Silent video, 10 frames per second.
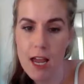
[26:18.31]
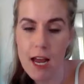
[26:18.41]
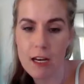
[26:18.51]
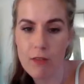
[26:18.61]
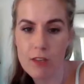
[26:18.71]

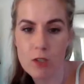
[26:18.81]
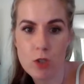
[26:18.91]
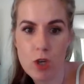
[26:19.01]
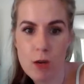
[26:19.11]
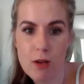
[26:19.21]
And if there's
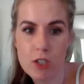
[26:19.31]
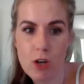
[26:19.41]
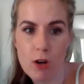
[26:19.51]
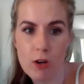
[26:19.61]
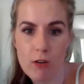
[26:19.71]
so much
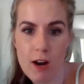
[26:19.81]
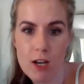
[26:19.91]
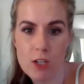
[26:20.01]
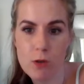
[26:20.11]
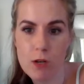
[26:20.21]
going on
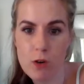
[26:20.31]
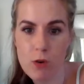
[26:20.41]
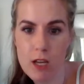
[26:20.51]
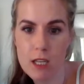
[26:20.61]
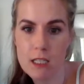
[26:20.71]
around you, and
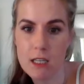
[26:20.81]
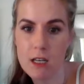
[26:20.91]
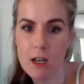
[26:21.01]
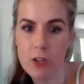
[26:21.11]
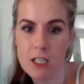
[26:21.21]
noise
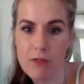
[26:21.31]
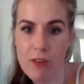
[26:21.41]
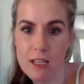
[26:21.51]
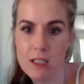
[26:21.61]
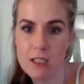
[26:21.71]
and all these
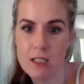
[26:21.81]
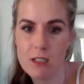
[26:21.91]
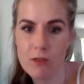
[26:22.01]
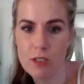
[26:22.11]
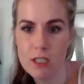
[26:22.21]
faces and
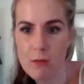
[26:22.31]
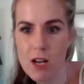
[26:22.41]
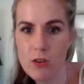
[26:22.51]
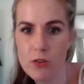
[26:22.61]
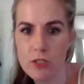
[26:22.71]
different
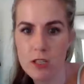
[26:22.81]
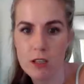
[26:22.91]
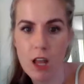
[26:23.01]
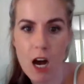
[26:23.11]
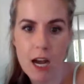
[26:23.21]
smells
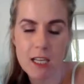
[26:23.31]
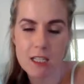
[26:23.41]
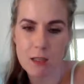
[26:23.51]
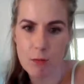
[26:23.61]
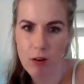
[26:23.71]
and
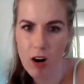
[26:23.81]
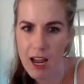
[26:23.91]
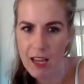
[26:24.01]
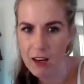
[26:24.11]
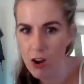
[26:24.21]
lights and
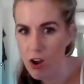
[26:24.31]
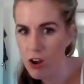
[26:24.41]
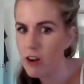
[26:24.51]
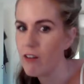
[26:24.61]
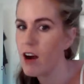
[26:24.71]
bright and
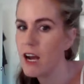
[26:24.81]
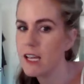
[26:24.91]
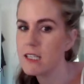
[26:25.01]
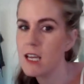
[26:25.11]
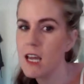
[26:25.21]
hurt your
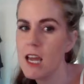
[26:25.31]
eyes,